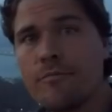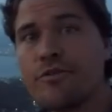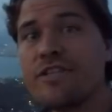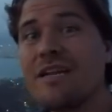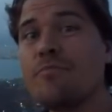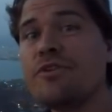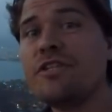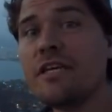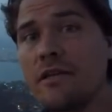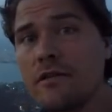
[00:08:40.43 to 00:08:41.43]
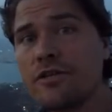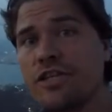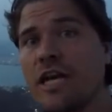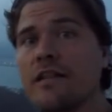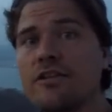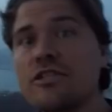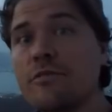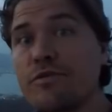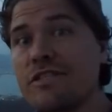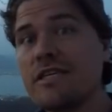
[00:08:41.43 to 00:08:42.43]
present a particular challenge
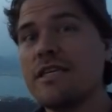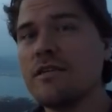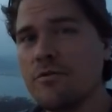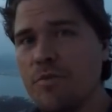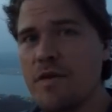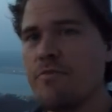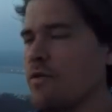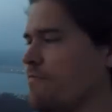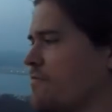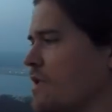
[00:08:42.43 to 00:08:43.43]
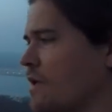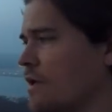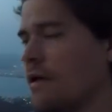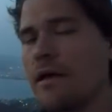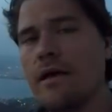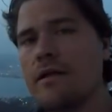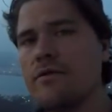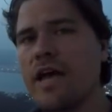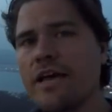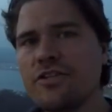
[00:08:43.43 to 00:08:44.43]
to particular people.
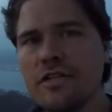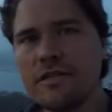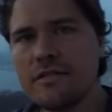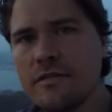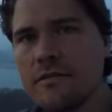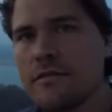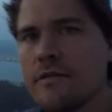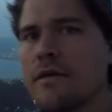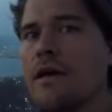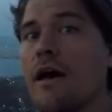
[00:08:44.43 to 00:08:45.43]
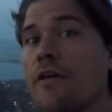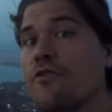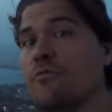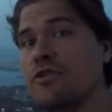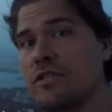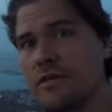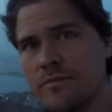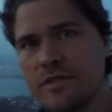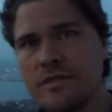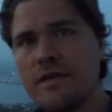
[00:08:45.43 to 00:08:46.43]
Hindu nationalists, other
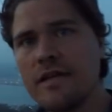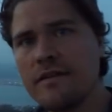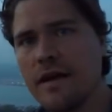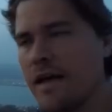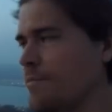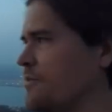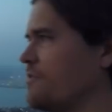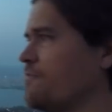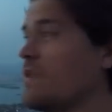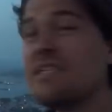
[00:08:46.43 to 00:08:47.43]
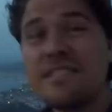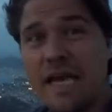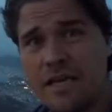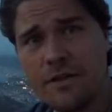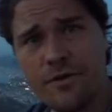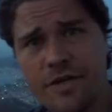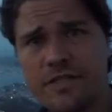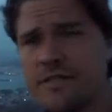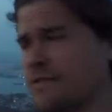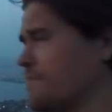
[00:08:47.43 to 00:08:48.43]
Muslims at times,
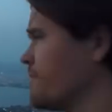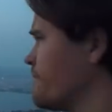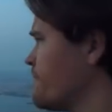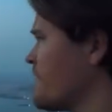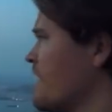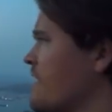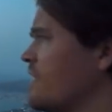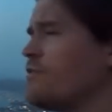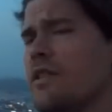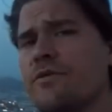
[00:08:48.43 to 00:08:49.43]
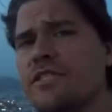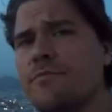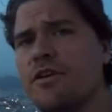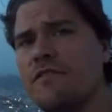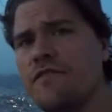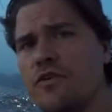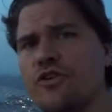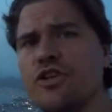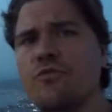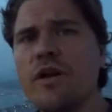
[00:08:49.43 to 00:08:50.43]
secularists. That's why there was some
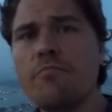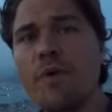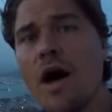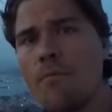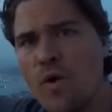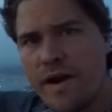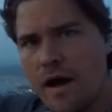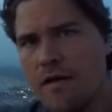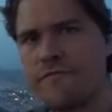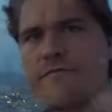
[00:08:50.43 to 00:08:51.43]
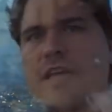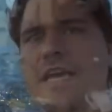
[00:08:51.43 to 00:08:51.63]
confusion when a bomb went off